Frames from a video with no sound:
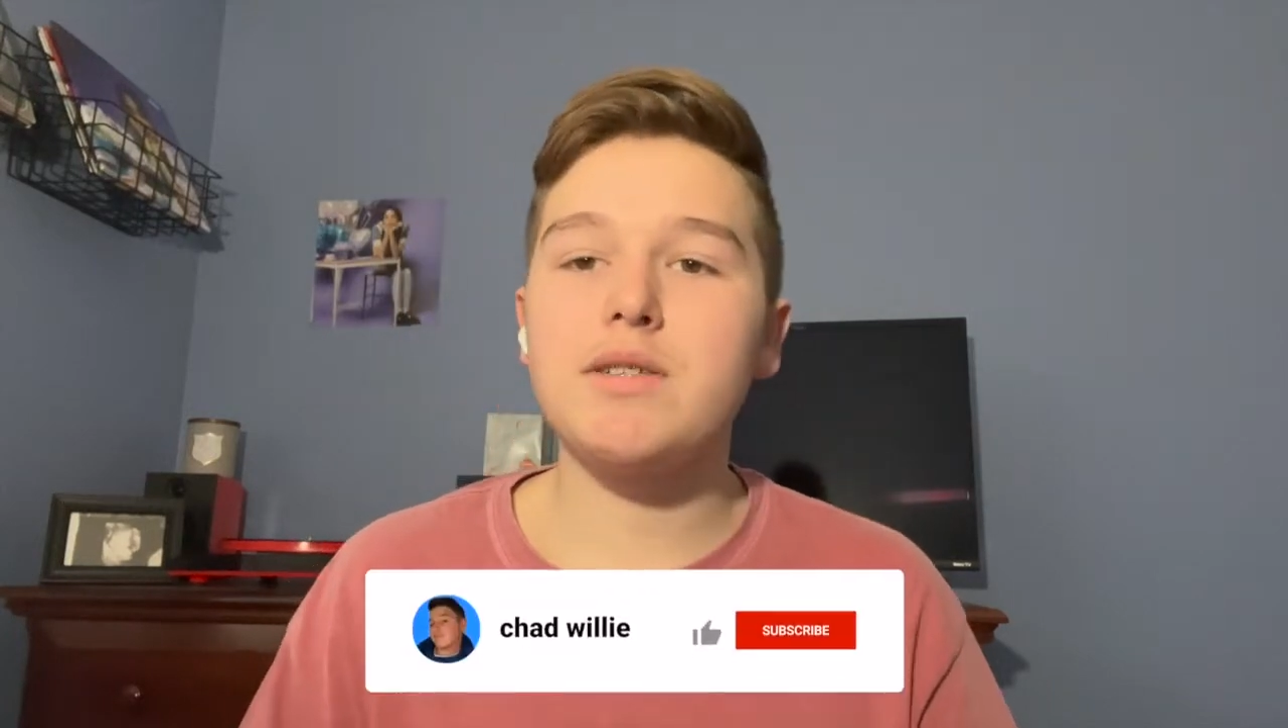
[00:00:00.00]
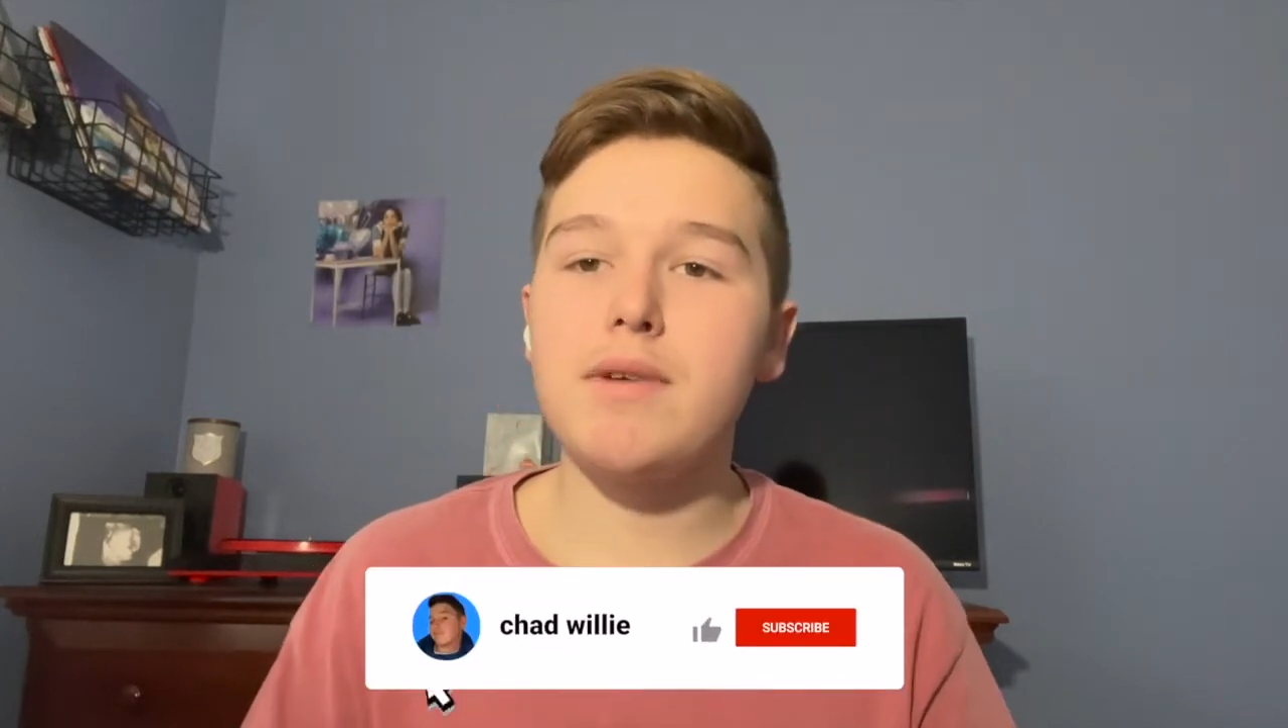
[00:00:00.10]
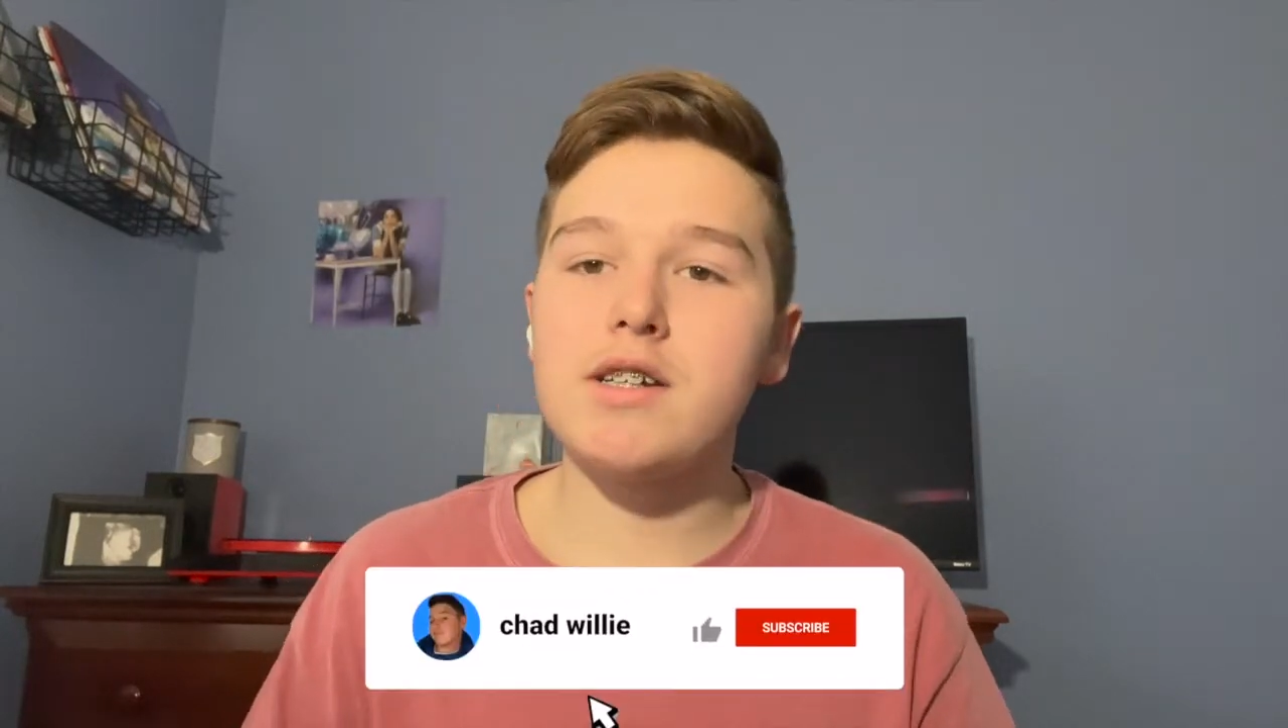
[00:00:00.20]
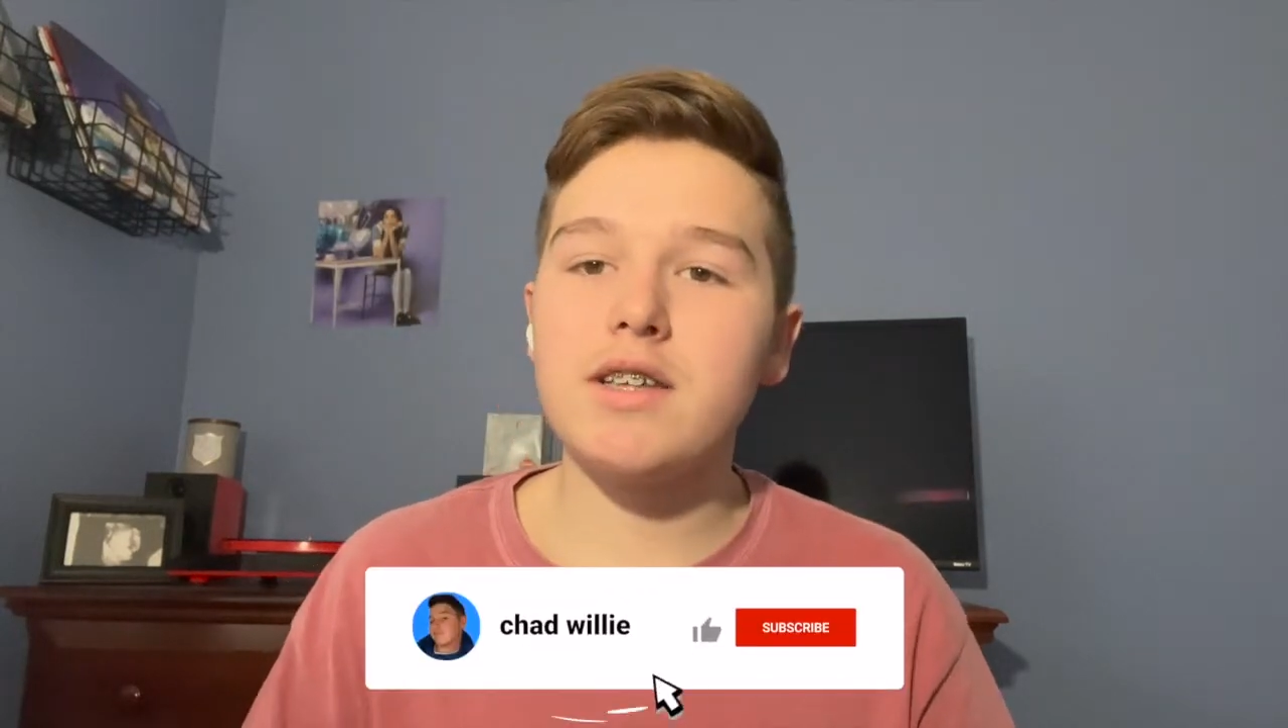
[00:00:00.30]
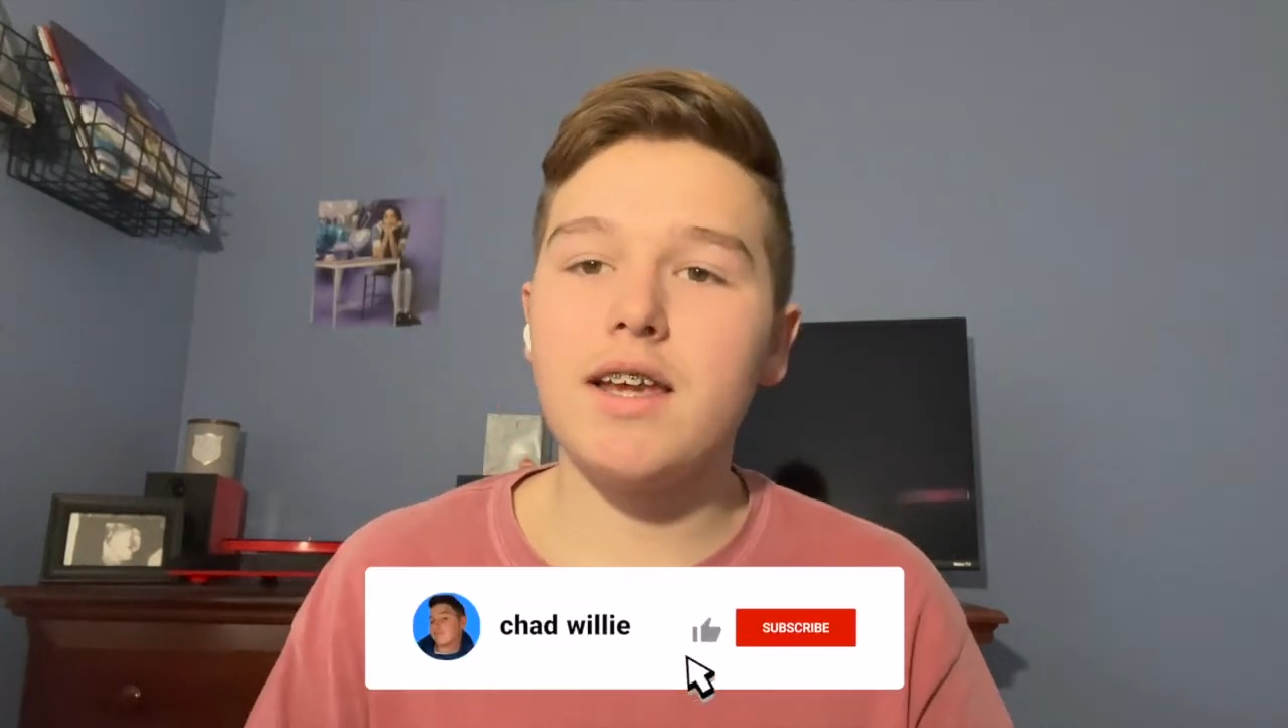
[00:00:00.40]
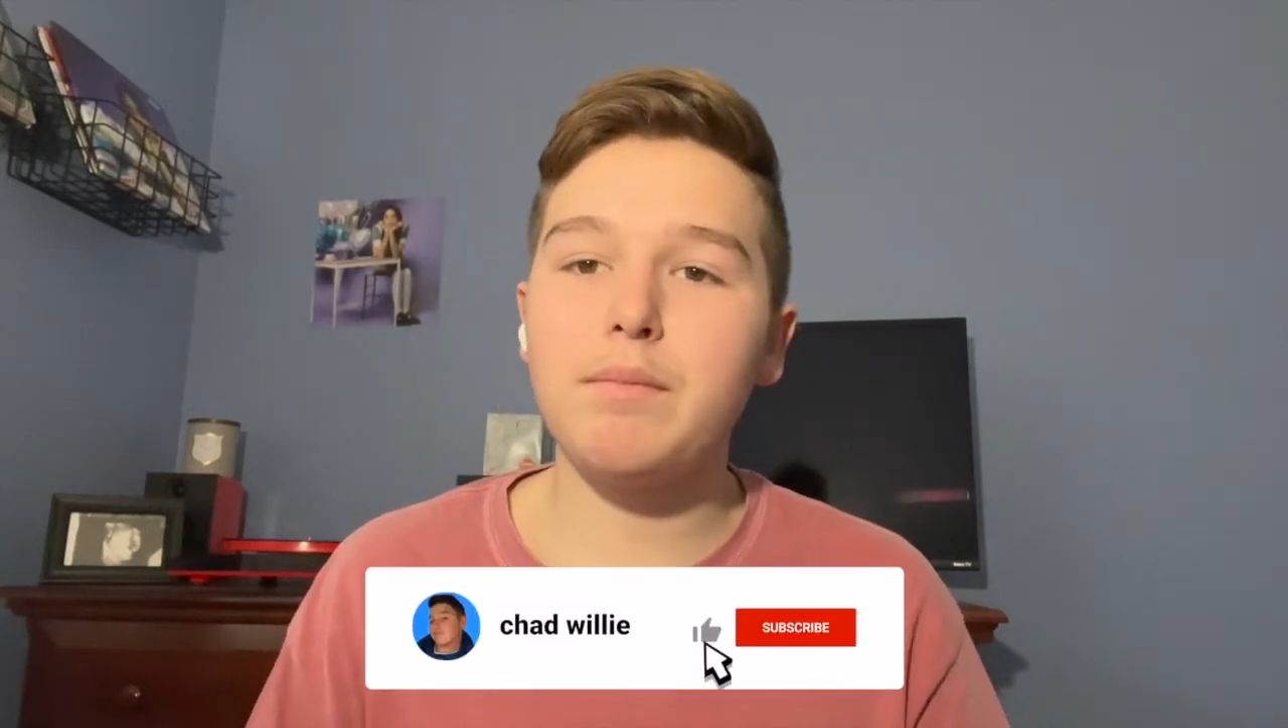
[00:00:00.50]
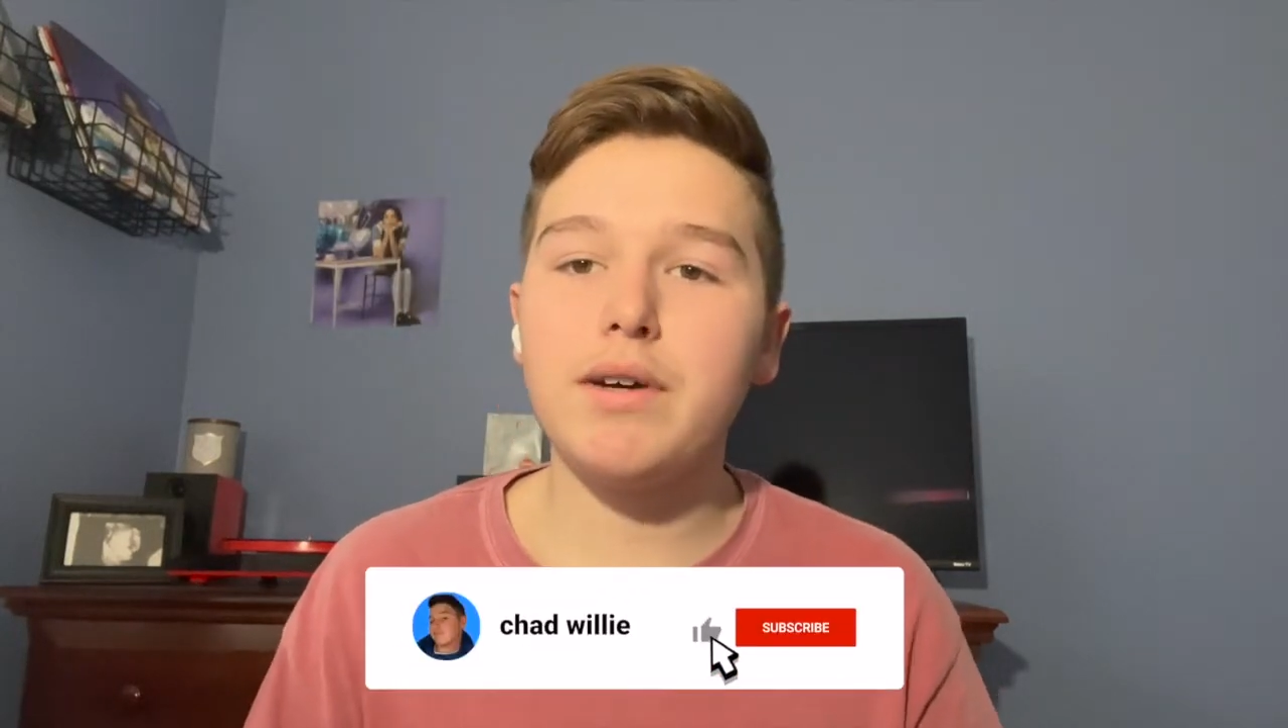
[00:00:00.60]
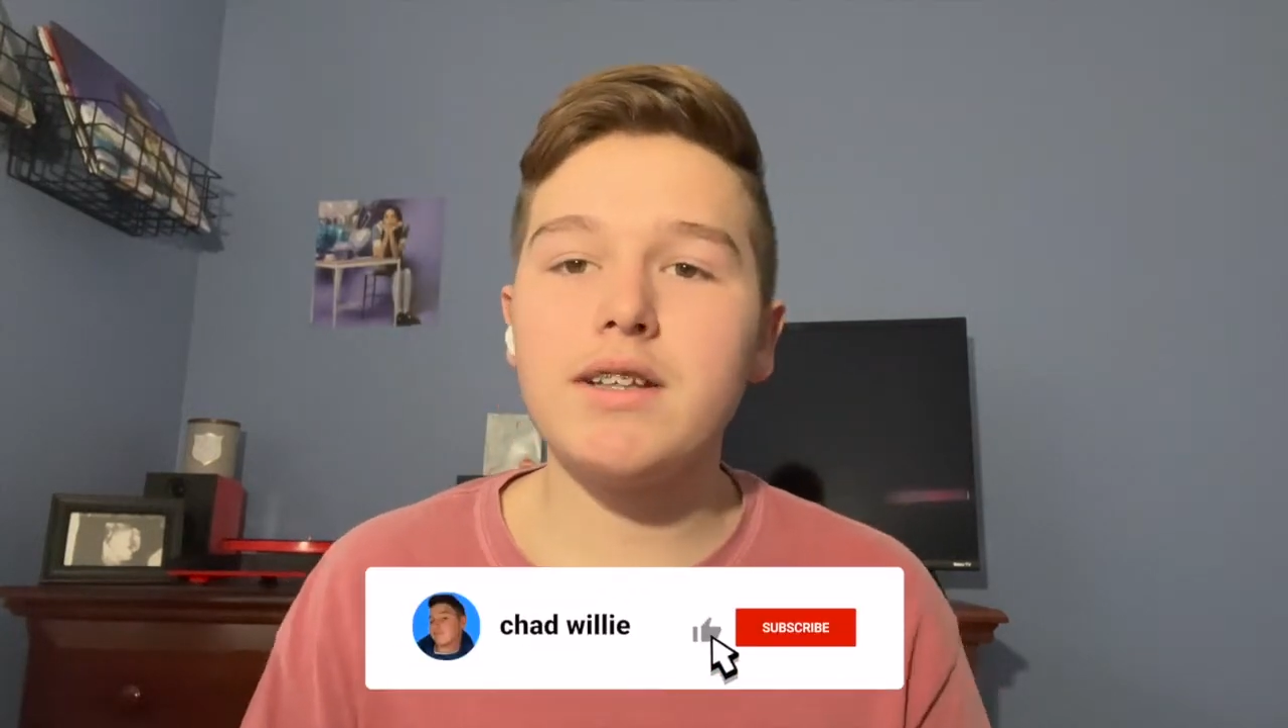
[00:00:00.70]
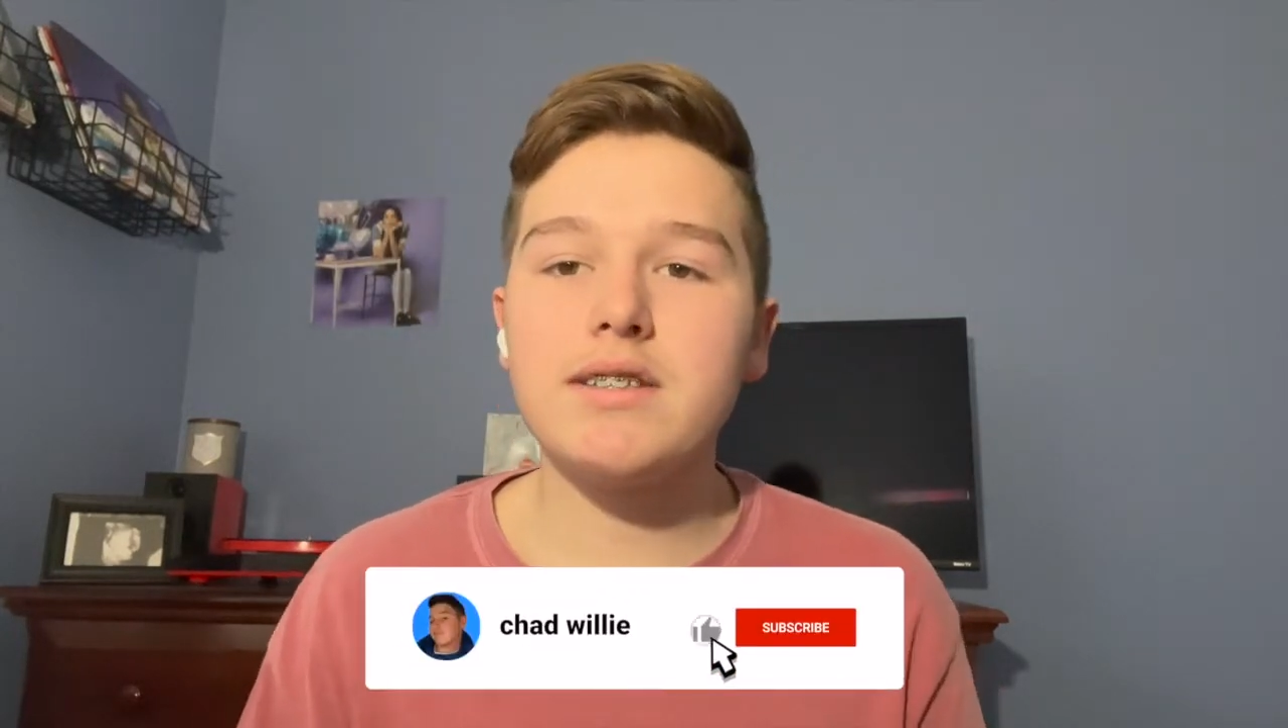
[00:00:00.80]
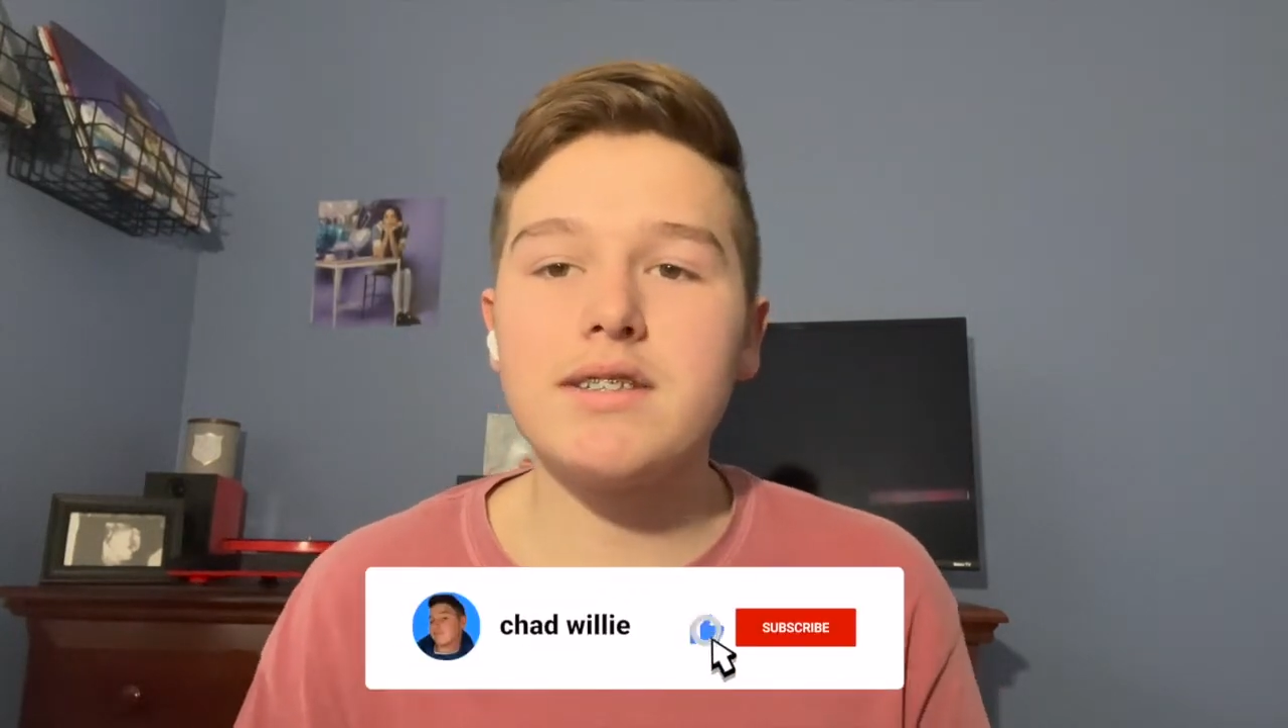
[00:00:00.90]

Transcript: smash the like button,